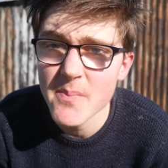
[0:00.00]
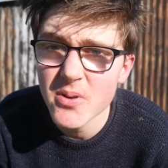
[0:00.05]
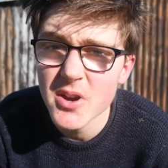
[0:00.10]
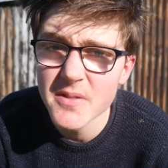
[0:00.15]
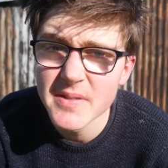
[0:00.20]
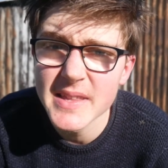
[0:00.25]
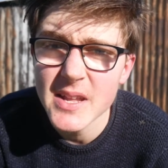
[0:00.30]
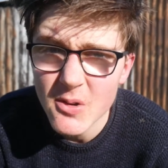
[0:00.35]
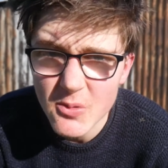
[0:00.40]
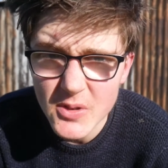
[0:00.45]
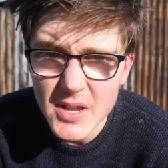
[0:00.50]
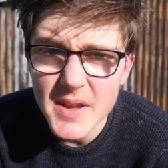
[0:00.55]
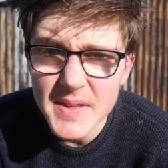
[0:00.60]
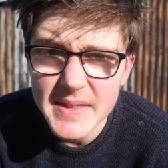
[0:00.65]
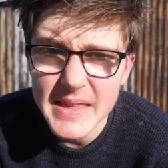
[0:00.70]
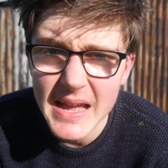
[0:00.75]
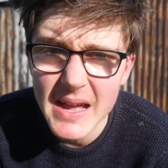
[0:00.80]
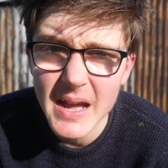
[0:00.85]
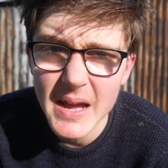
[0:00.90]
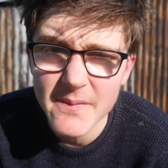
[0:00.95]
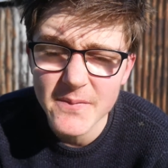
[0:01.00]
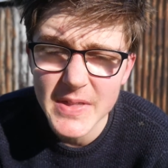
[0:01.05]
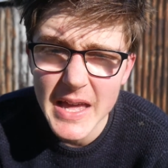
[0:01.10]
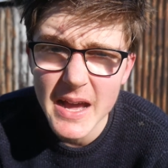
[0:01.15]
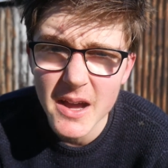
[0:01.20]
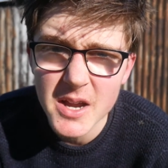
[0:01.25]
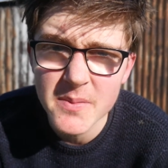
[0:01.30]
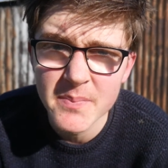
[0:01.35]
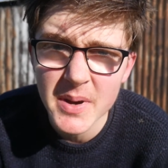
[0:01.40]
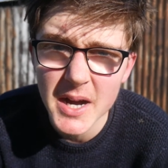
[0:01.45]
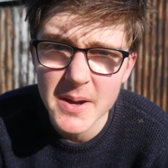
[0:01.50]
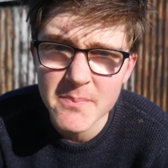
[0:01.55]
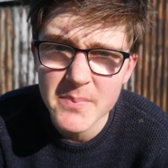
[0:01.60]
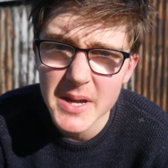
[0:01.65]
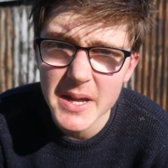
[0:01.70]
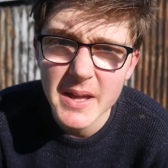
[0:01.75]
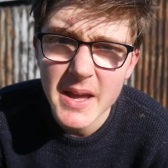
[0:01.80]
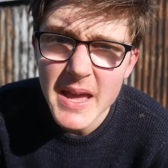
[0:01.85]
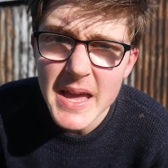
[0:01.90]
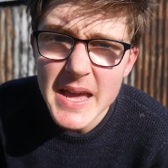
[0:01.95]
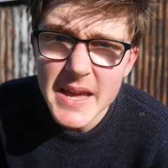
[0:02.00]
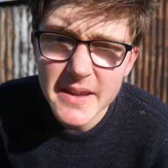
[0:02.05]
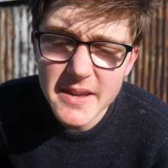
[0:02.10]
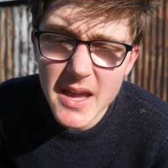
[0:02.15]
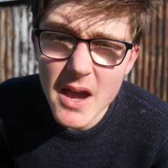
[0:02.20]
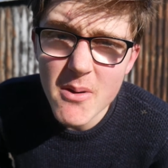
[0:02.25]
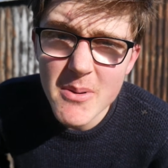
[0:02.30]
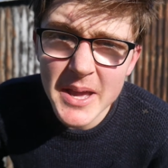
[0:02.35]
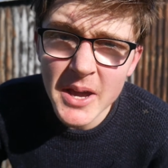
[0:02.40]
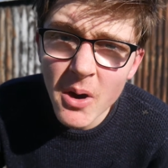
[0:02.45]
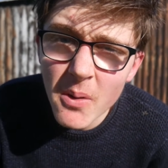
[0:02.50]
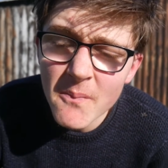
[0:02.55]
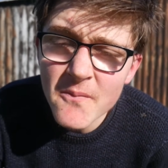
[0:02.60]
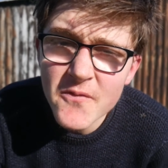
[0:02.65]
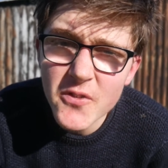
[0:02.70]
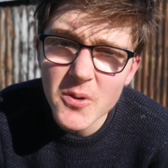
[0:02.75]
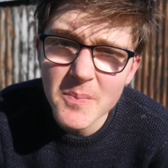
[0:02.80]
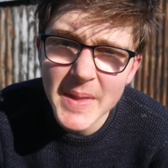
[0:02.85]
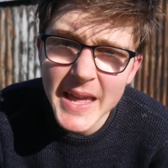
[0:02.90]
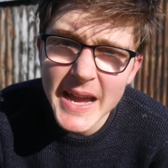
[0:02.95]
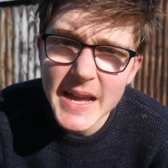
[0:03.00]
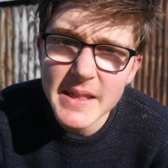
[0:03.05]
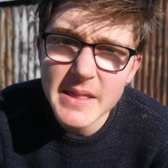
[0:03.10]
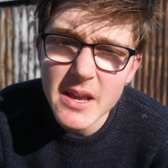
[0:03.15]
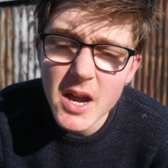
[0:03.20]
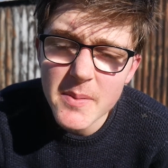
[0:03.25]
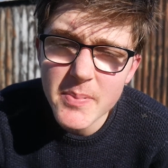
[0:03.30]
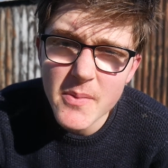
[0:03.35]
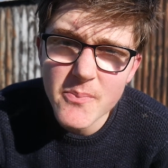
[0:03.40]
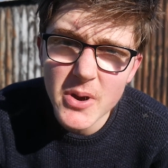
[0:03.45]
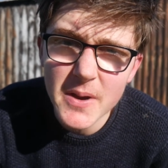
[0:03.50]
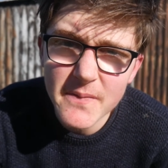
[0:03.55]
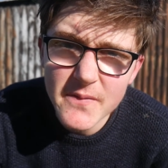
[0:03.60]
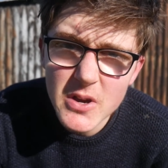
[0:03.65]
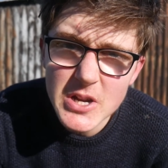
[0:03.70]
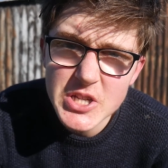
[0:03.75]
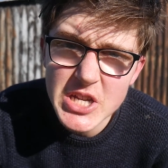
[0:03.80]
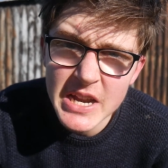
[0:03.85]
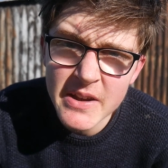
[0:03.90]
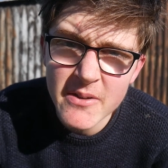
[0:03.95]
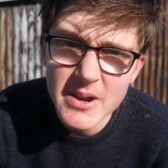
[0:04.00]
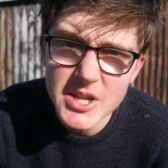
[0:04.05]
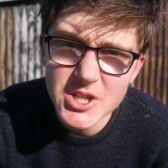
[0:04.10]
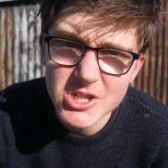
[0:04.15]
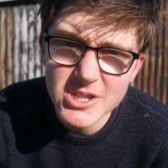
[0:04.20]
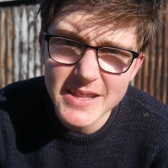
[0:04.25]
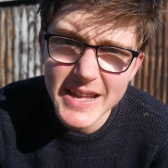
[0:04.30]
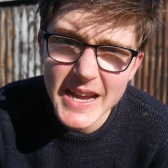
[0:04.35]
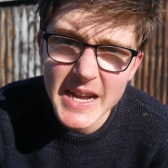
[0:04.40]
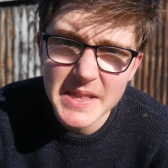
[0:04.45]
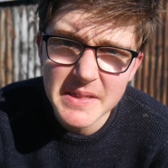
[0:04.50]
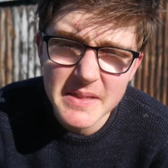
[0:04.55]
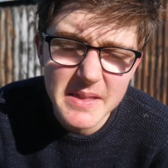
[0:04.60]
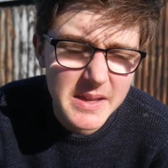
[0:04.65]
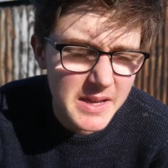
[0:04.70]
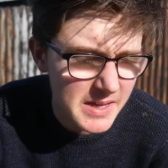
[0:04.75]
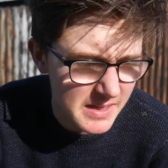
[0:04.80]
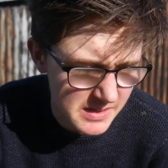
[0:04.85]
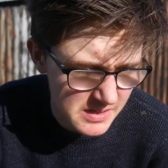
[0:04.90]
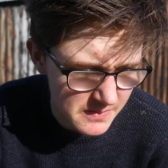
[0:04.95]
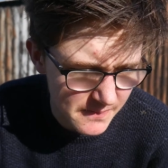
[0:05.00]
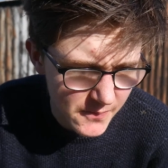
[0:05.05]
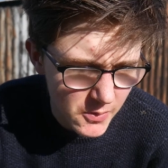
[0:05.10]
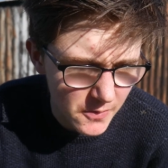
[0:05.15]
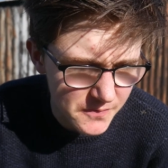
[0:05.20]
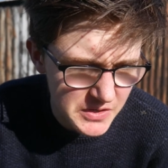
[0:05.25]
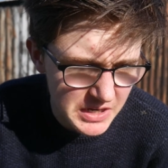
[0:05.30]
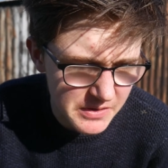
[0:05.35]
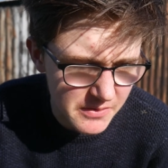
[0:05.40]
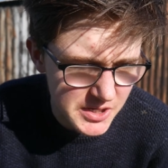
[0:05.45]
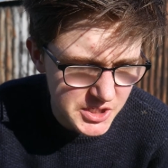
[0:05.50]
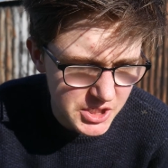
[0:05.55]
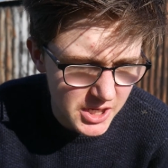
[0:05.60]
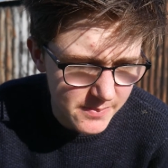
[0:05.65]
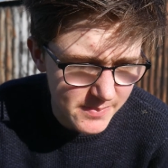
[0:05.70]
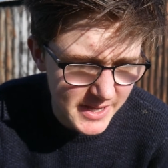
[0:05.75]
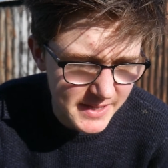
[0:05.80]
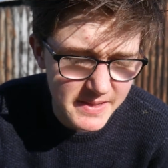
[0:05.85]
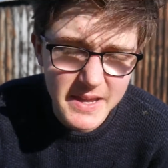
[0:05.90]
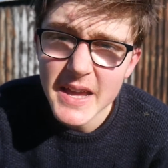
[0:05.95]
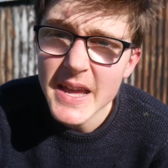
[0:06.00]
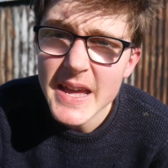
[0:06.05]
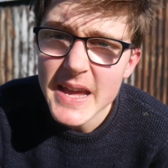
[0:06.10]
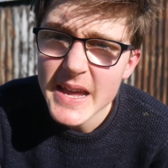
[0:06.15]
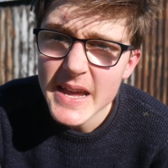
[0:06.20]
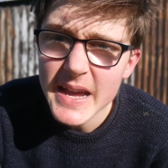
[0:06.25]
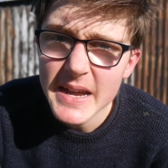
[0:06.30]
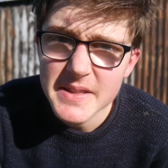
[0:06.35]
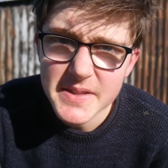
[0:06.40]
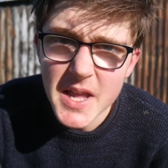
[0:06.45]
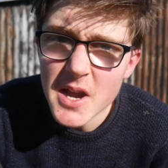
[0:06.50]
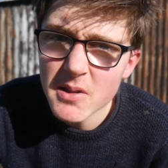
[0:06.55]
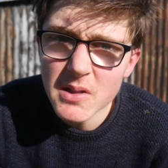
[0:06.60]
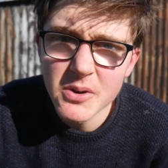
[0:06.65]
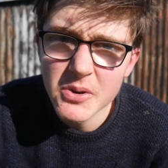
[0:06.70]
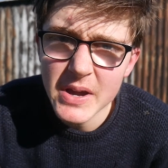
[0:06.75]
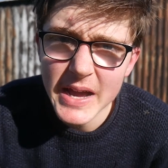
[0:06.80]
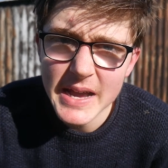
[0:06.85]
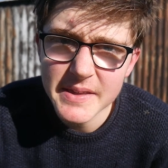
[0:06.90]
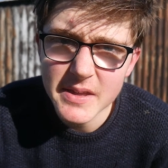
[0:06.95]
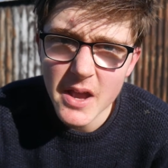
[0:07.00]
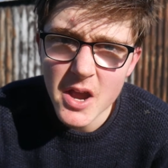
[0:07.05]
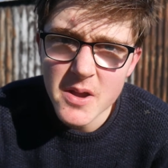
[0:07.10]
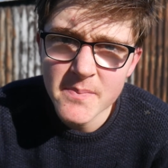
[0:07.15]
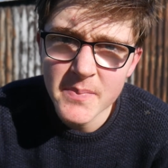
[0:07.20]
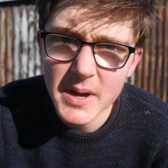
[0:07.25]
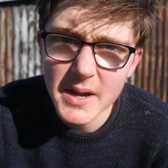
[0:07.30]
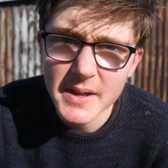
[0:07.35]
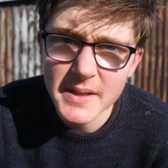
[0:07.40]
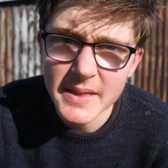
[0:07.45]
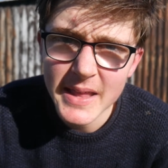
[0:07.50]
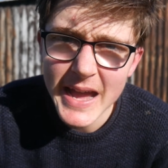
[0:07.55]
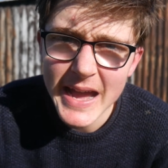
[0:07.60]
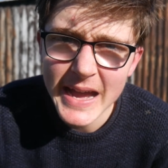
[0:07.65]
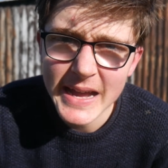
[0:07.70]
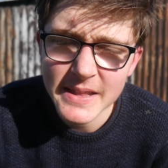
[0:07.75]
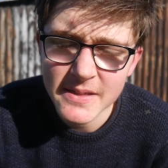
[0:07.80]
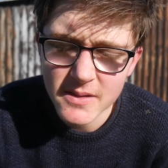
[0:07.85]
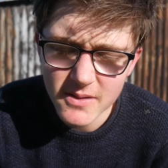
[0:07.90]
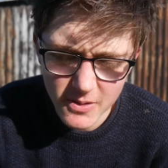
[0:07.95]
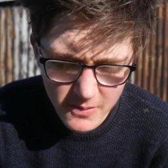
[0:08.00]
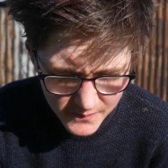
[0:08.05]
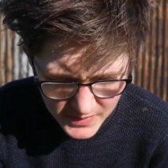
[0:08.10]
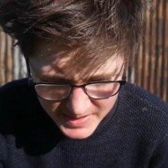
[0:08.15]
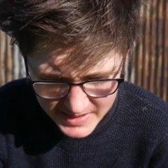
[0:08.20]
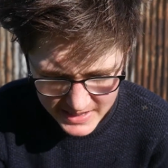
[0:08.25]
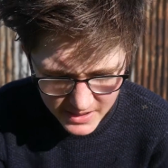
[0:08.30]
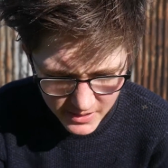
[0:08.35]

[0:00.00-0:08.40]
Pro still does have that home button, but going on from that, the iPad Pro third generation and the new fourth generation iPad no longer has a home button, and obviously